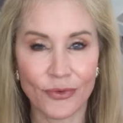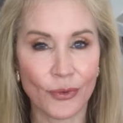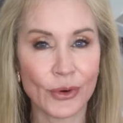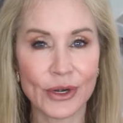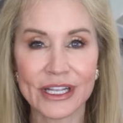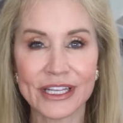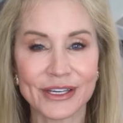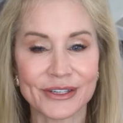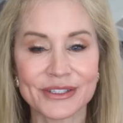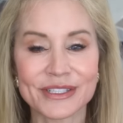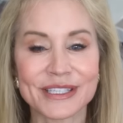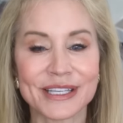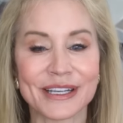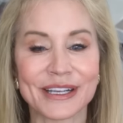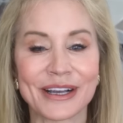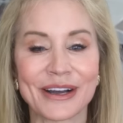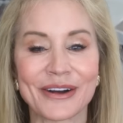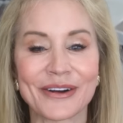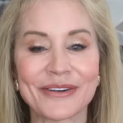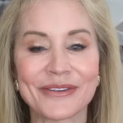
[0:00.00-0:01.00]
40 years
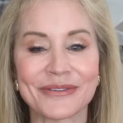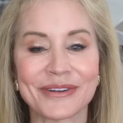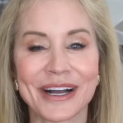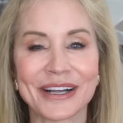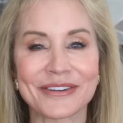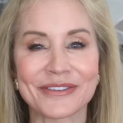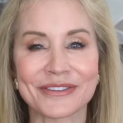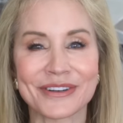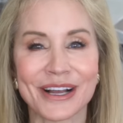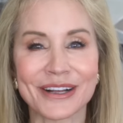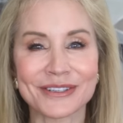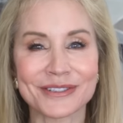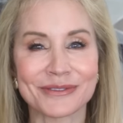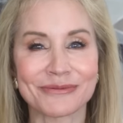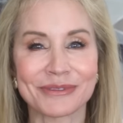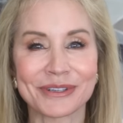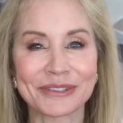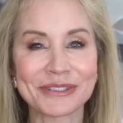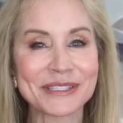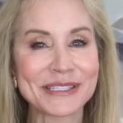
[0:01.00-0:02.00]
ago under Dr.
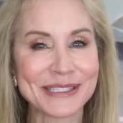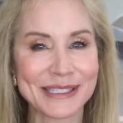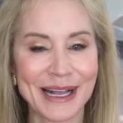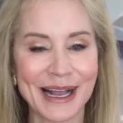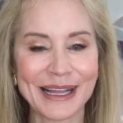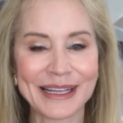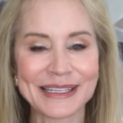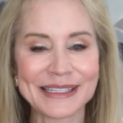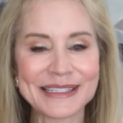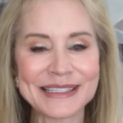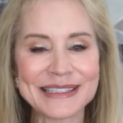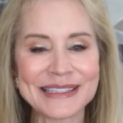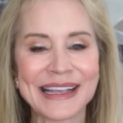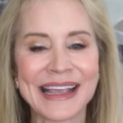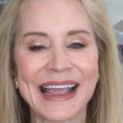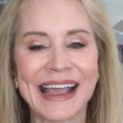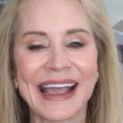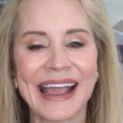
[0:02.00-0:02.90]
Reardon's guidance.